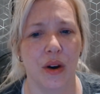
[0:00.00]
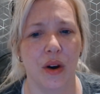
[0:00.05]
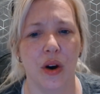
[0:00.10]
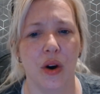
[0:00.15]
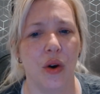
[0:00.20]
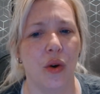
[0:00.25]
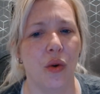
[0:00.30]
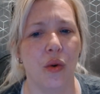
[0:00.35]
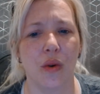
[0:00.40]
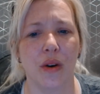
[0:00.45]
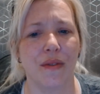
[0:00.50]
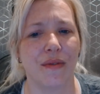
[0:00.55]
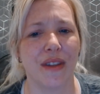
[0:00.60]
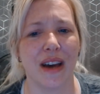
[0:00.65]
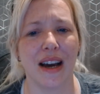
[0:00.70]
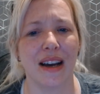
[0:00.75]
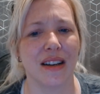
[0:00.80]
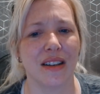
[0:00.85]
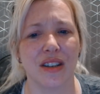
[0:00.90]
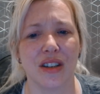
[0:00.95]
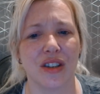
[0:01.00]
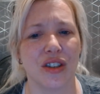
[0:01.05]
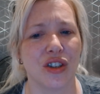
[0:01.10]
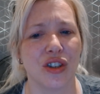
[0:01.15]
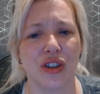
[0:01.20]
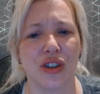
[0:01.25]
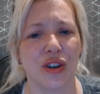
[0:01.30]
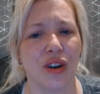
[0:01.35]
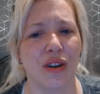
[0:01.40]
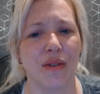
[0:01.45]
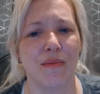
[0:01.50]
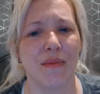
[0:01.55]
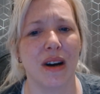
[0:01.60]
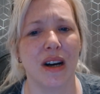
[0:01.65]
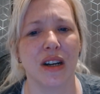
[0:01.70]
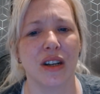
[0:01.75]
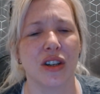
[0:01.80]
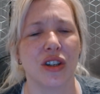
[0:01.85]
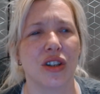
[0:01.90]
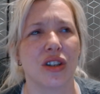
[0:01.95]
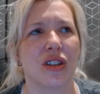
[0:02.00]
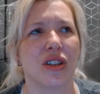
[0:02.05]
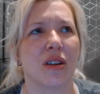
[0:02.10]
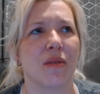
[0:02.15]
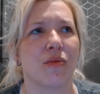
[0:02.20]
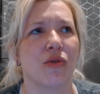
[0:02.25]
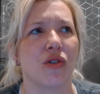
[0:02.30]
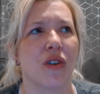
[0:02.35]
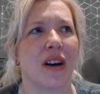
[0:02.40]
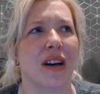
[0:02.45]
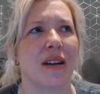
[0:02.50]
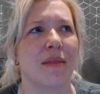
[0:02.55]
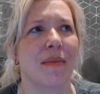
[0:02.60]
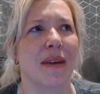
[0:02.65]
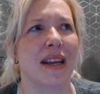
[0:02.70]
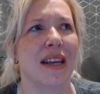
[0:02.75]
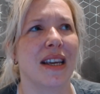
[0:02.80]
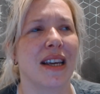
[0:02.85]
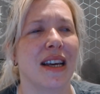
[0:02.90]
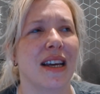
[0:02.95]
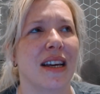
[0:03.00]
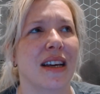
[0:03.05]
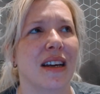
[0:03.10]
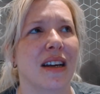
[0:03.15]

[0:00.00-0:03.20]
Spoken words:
all of that. It's just too much. So I'm trying to make it